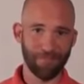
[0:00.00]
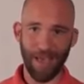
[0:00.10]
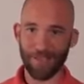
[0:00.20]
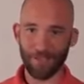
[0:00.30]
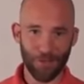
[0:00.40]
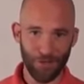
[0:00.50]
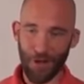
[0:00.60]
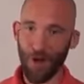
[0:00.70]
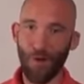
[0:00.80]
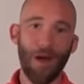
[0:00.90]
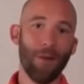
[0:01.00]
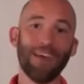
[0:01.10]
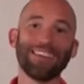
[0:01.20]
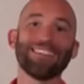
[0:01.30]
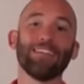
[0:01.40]
as you should know,
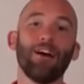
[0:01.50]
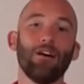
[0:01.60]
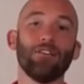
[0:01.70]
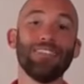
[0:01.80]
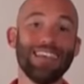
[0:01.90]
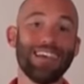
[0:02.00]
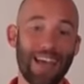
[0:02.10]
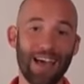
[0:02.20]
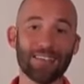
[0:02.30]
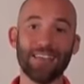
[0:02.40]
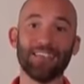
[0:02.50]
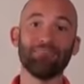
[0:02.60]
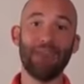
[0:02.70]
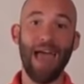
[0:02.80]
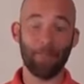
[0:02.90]
basically all DNS is
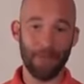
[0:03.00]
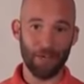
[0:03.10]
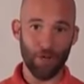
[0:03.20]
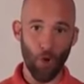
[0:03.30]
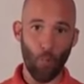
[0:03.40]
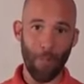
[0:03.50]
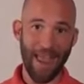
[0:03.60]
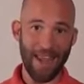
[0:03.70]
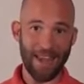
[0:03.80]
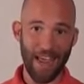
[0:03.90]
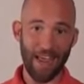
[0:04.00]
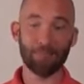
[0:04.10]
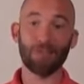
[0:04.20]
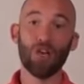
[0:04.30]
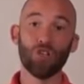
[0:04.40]
mapping domain
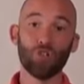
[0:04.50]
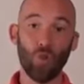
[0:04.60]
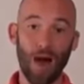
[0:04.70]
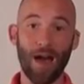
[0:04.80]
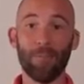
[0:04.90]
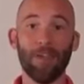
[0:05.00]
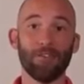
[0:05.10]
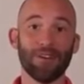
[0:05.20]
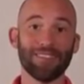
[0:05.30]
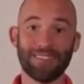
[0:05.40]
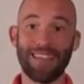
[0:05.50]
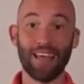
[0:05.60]
names to IP addresses.